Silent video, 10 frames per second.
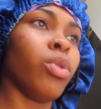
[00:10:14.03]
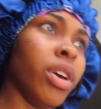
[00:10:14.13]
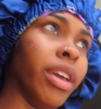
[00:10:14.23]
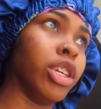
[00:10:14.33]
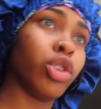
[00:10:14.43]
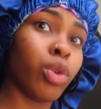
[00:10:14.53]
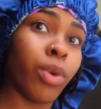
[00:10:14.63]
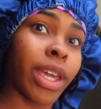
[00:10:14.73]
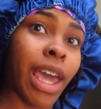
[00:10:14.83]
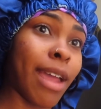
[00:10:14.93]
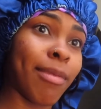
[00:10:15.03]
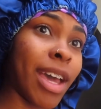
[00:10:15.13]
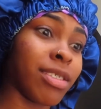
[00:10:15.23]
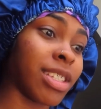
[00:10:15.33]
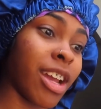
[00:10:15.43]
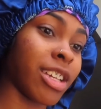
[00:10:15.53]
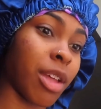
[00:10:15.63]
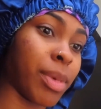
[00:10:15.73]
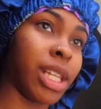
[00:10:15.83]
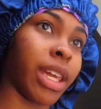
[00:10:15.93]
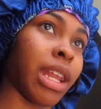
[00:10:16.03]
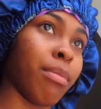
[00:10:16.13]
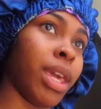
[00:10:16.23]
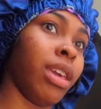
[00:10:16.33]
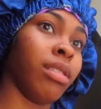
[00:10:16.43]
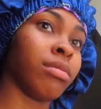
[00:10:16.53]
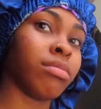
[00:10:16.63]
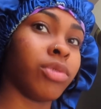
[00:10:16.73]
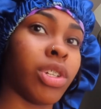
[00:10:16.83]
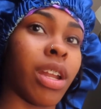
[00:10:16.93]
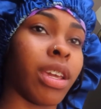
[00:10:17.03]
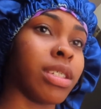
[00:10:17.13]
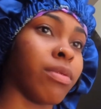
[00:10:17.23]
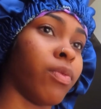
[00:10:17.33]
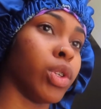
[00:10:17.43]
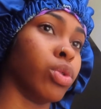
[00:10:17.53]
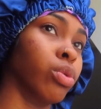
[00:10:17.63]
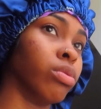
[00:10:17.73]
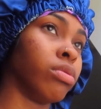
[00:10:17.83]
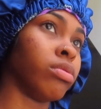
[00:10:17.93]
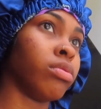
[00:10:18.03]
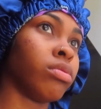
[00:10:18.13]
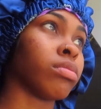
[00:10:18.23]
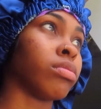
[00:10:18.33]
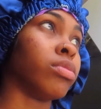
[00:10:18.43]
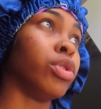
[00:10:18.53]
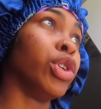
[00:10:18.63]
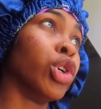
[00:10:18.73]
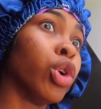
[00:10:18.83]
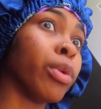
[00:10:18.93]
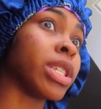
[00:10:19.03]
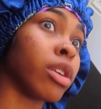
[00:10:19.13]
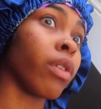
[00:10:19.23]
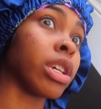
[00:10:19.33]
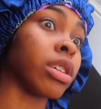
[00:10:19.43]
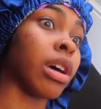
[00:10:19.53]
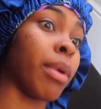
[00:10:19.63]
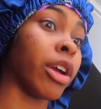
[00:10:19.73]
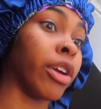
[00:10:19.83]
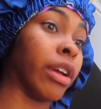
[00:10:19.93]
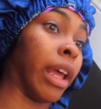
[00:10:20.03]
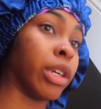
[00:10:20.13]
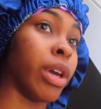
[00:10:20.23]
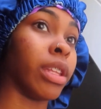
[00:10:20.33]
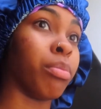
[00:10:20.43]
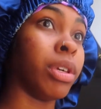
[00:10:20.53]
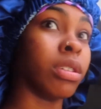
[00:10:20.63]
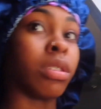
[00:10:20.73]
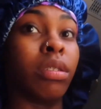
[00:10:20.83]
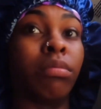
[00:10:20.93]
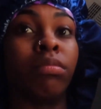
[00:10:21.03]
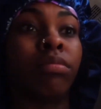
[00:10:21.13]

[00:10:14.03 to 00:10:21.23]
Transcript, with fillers: Right, you the one came downstairs, don't be looking at me, trying to get some food. You was in a rush to come out here like you had to pee or something.